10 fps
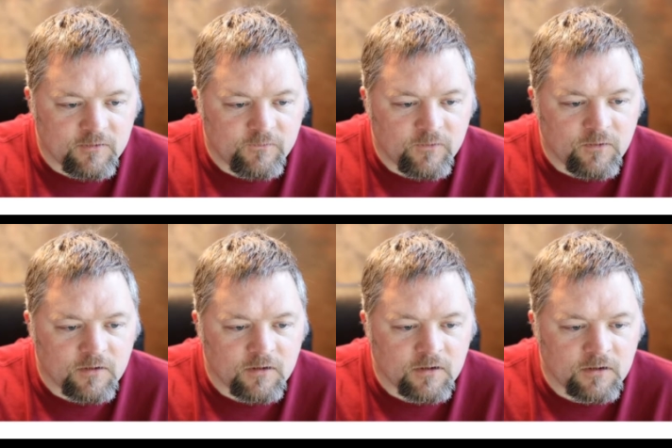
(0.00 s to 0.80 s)
to the
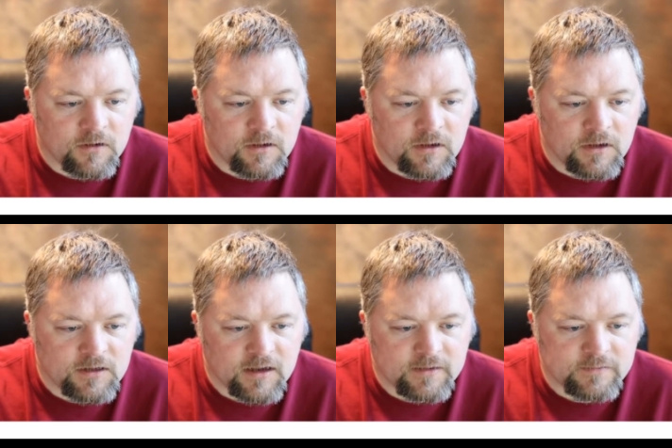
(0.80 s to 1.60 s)
power of
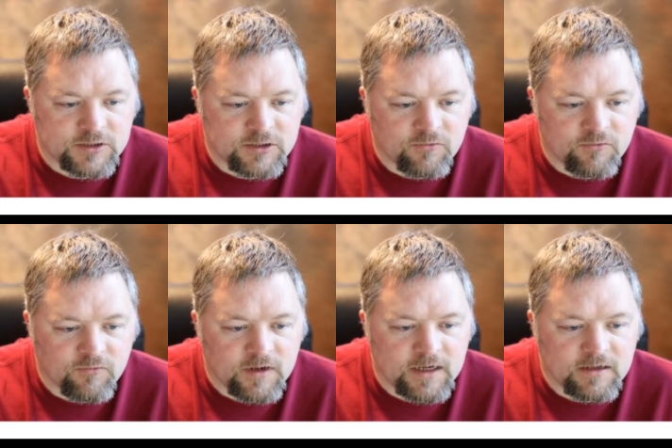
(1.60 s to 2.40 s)
4
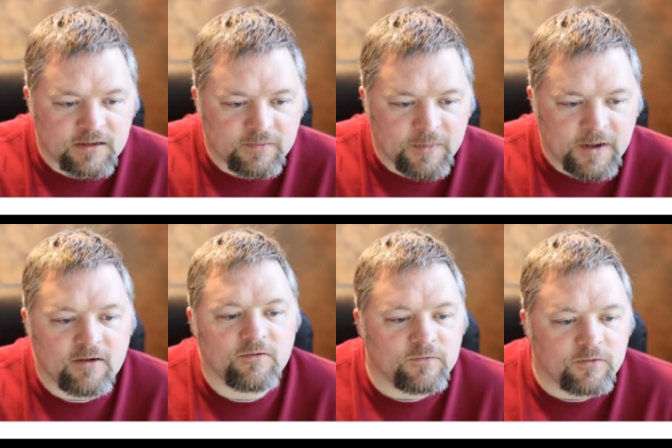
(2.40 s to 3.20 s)
times
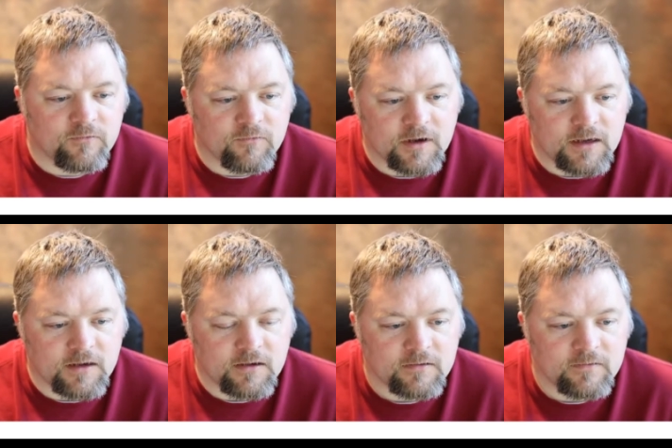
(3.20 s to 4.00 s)
5 to the power
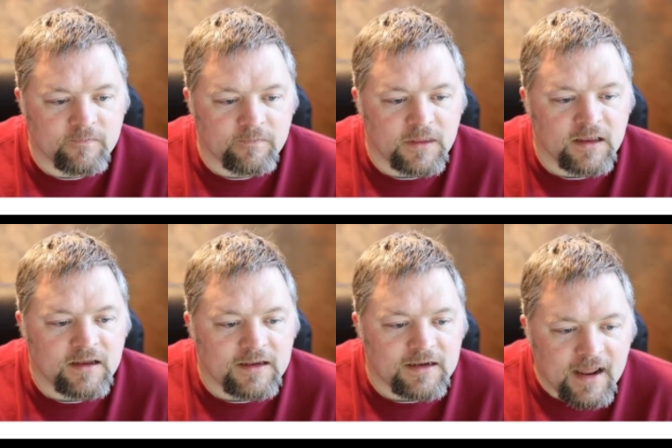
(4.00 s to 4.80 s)
of 4
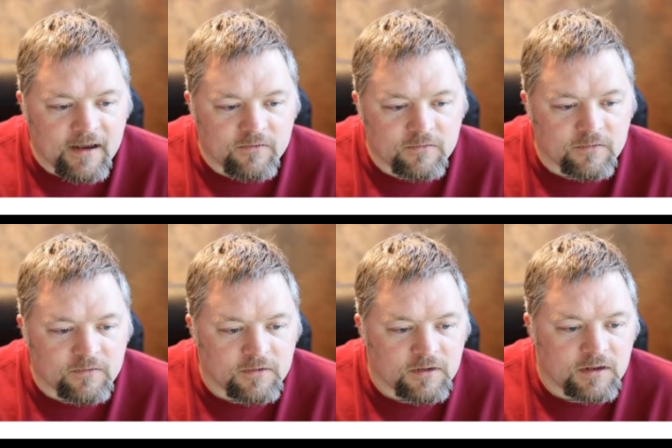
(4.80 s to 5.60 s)

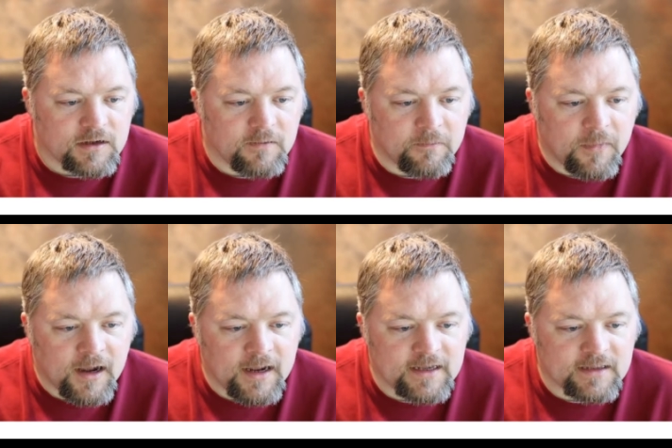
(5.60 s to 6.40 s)
times 3
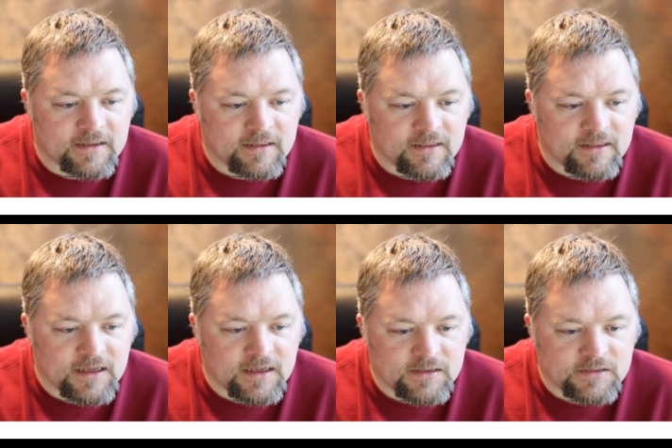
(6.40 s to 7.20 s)
to the power of
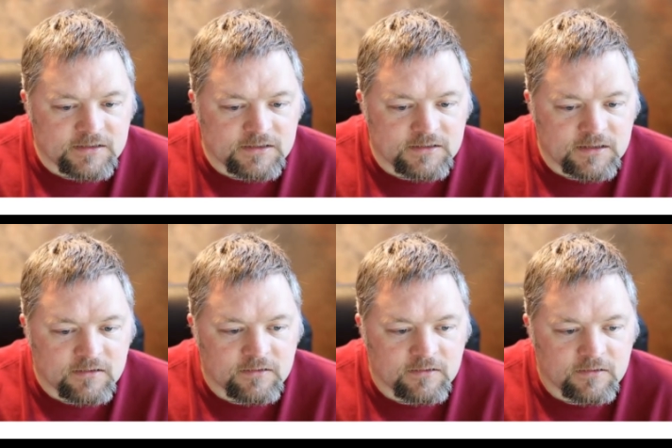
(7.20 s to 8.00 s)
3.
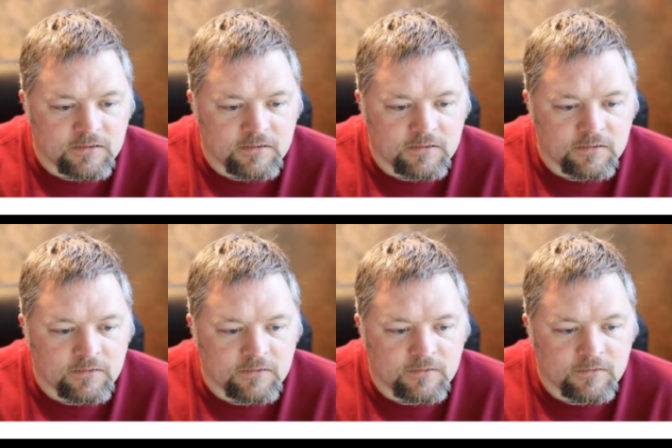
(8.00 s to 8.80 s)

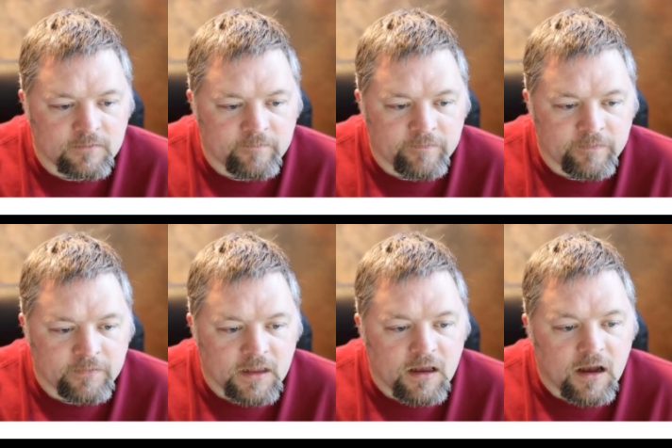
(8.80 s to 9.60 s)
Now,
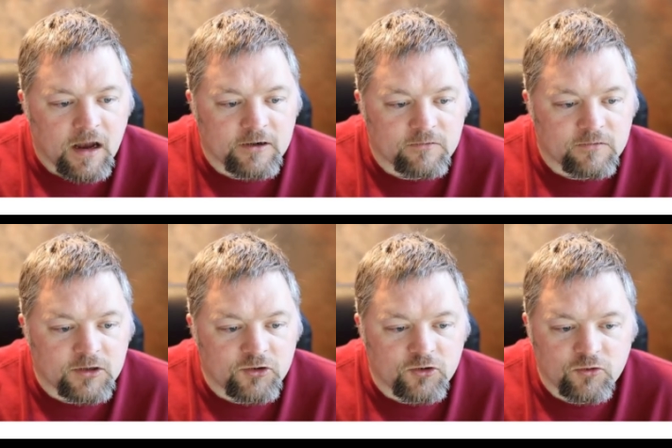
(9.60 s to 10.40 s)

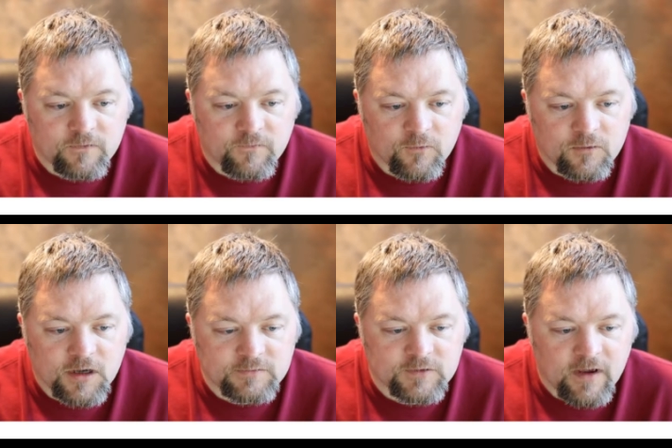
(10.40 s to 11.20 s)
combining
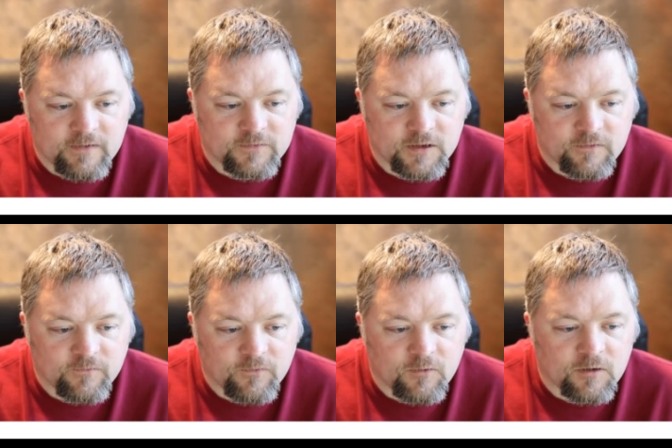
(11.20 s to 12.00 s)

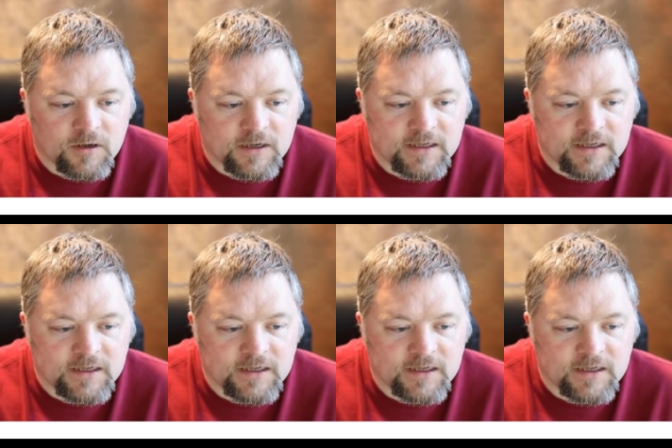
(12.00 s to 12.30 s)
these,